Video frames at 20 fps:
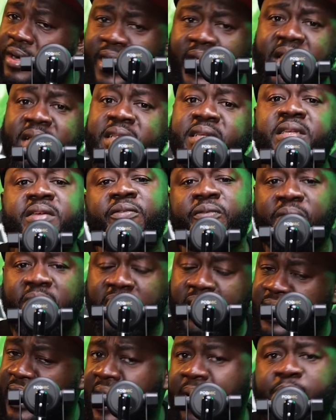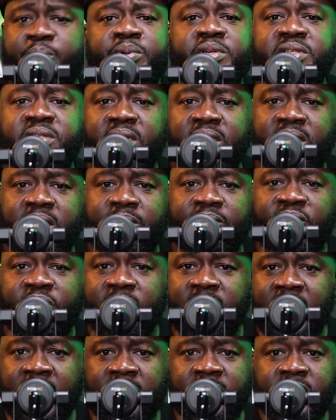grindy different and I appreciate them for
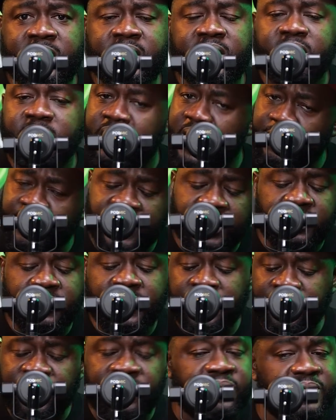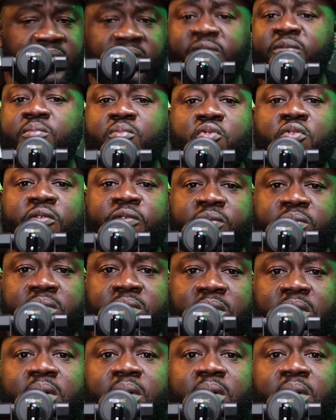that. I mean they've moved